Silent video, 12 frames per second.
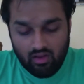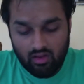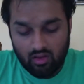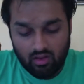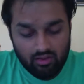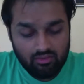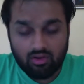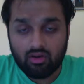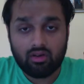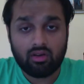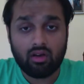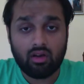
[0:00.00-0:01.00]
You
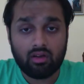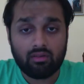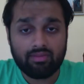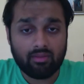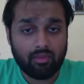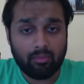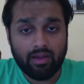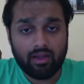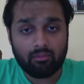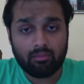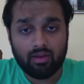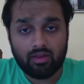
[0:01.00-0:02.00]
turn it on from the
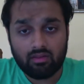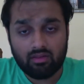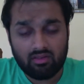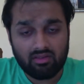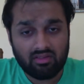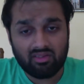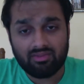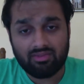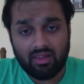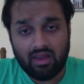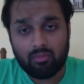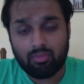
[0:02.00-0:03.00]
back button. There's a little
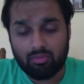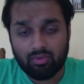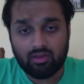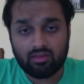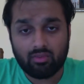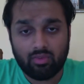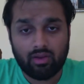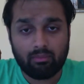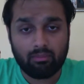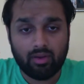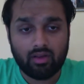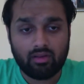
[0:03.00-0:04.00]
flap. You press the
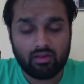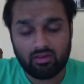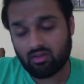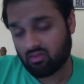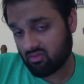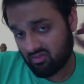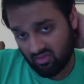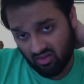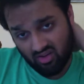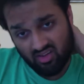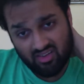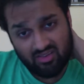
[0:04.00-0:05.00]
white button. It turns
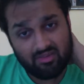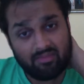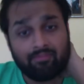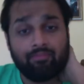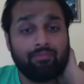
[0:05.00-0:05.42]
on.